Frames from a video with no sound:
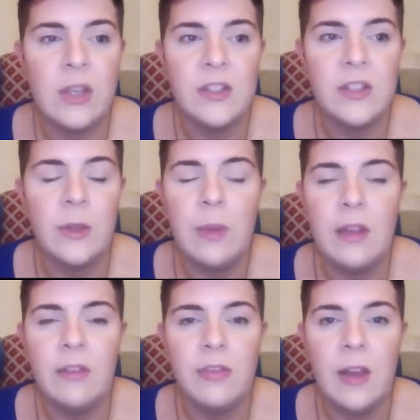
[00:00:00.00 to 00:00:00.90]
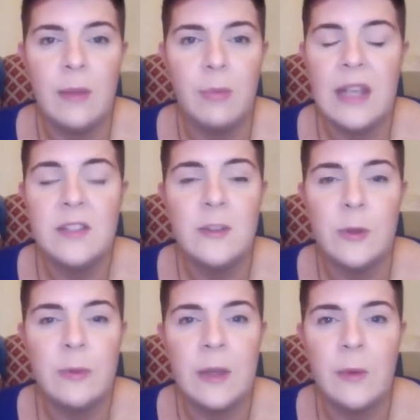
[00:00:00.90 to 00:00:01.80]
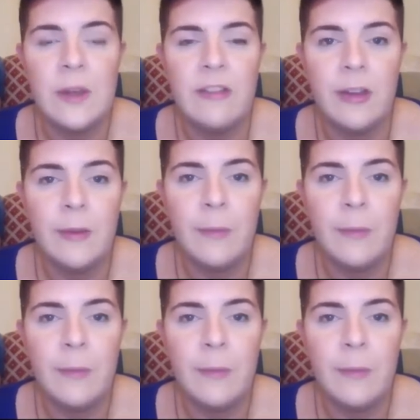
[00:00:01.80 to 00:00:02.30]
do a bit of like brainstorming or whatever.